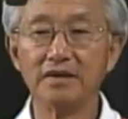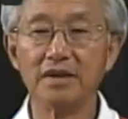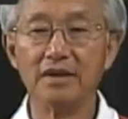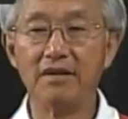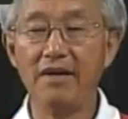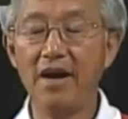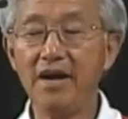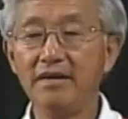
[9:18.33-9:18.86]

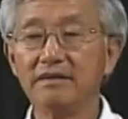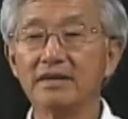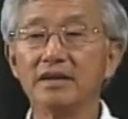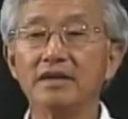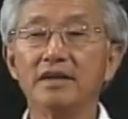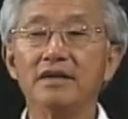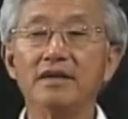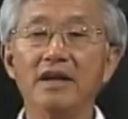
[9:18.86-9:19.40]
All right?
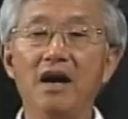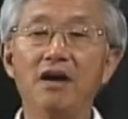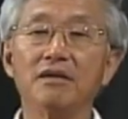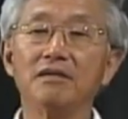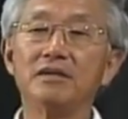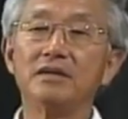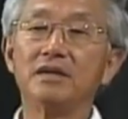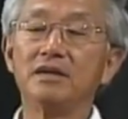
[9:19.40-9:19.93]
Now,
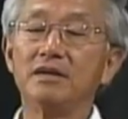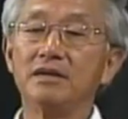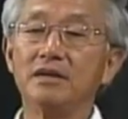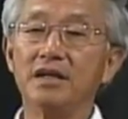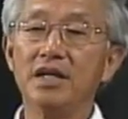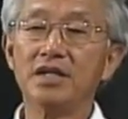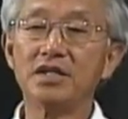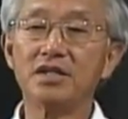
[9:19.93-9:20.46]

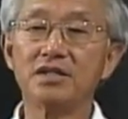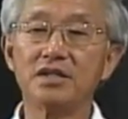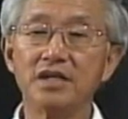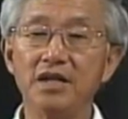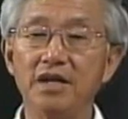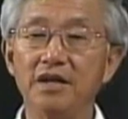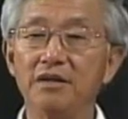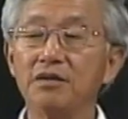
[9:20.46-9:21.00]
let's
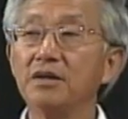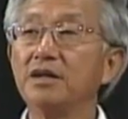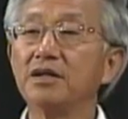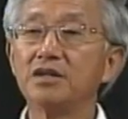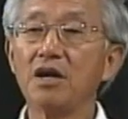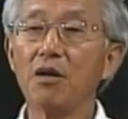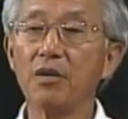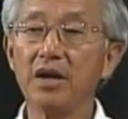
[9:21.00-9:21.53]
see.
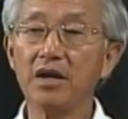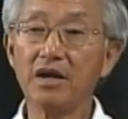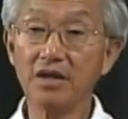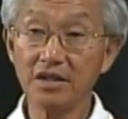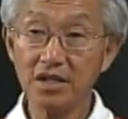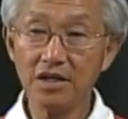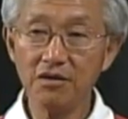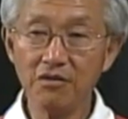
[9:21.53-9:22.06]
Shall we
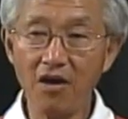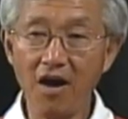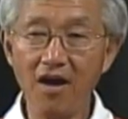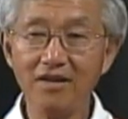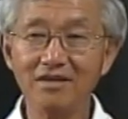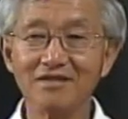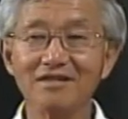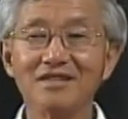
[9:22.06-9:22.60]
continue
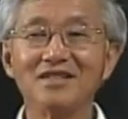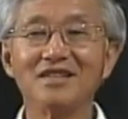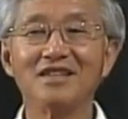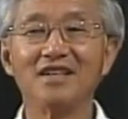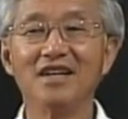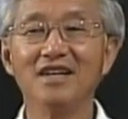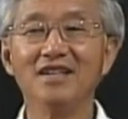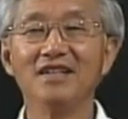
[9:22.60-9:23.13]
on?
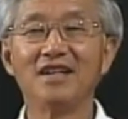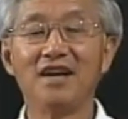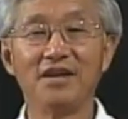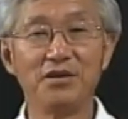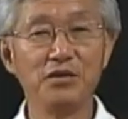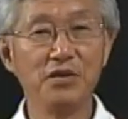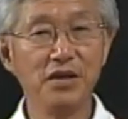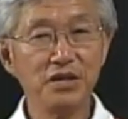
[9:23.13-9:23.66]
Huh? Are
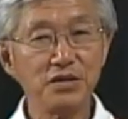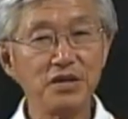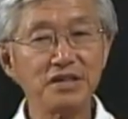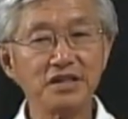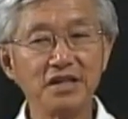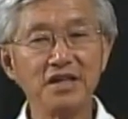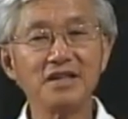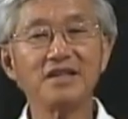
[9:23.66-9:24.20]
you
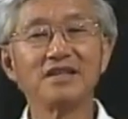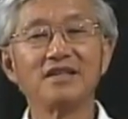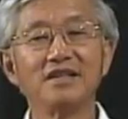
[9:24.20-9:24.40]
interested?